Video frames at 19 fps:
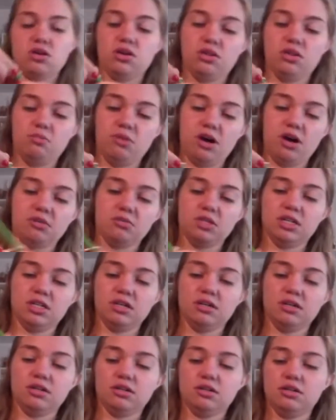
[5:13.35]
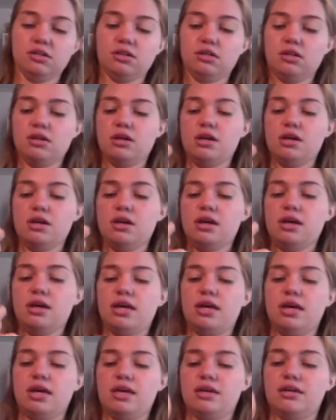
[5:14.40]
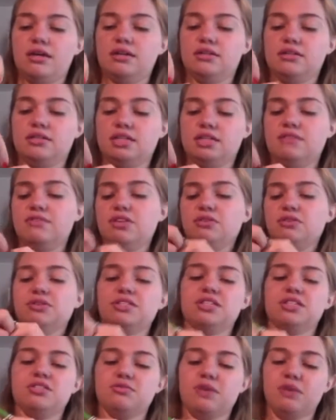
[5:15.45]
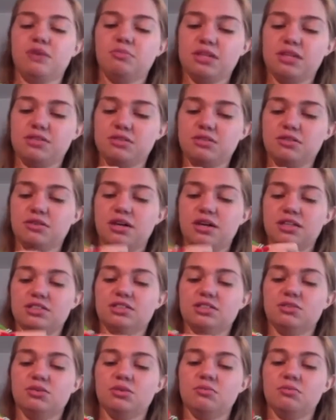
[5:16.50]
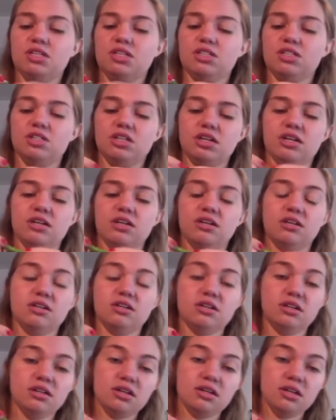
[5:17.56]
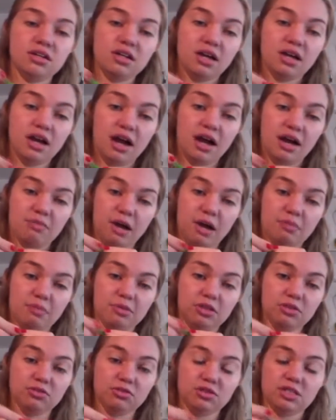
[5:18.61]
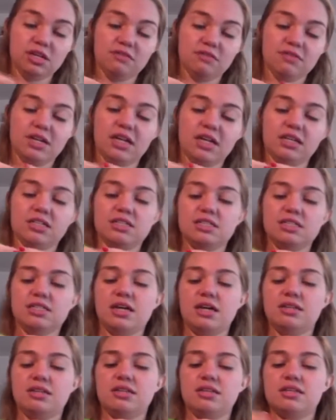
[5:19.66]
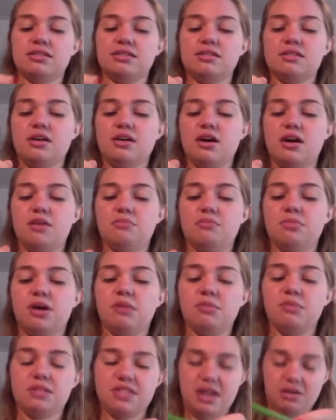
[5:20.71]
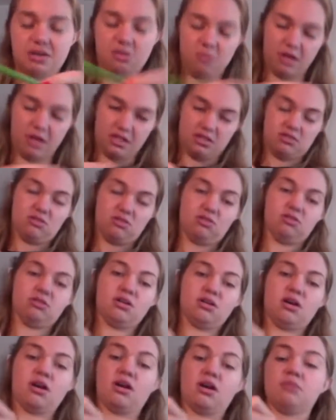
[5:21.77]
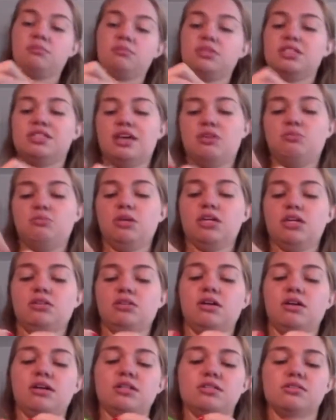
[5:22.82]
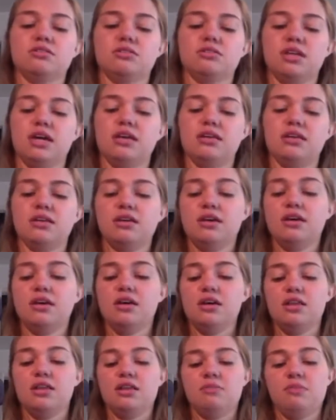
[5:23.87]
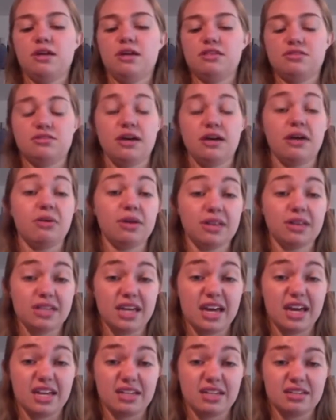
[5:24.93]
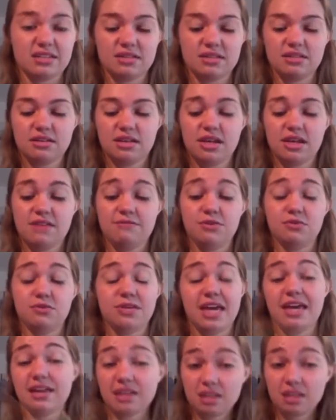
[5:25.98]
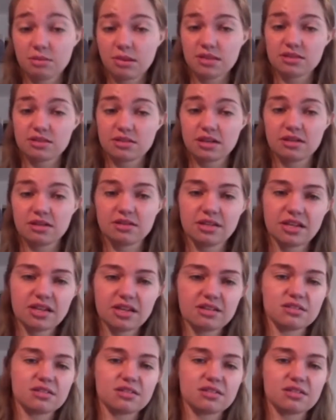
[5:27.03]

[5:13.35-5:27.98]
bottom here. And even though this is a round pencil, I still want to make sure I'm wrapping loose enough that I can slide this up and down the pencil, because that'll make it a lot easier to get the pencil out at the end. If you can't get the pencil out at the end,